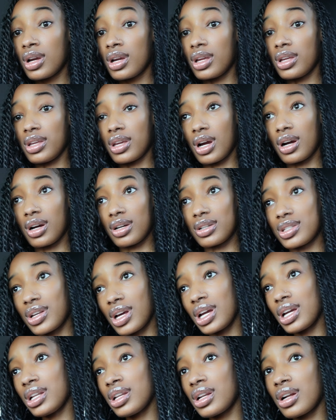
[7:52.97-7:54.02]
Y'all, so
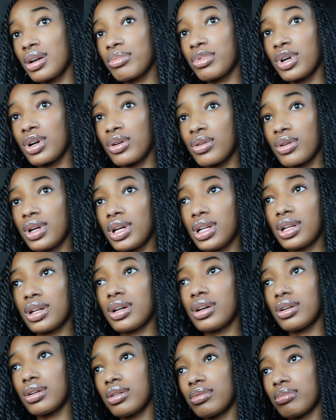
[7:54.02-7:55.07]
I ended up going,
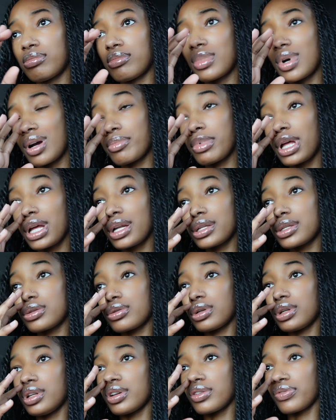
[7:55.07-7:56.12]
I'm headed to
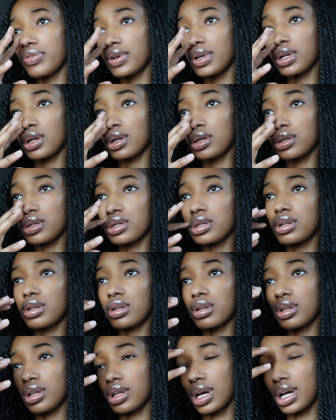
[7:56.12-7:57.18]
a different
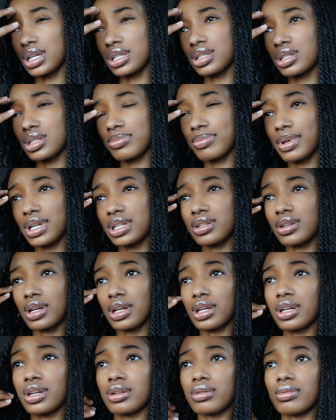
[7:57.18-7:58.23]
license place so I
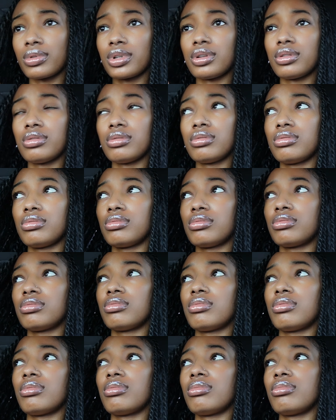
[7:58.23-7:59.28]
can get it renewed.
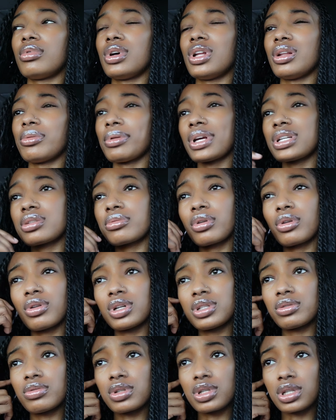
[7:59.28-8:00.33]
And the place I'm
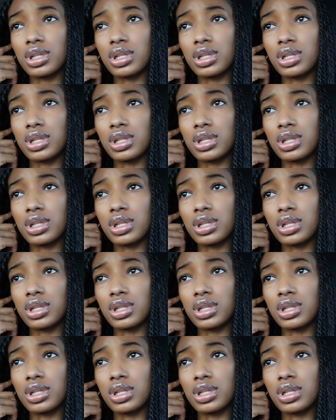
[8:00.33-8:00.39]
going to is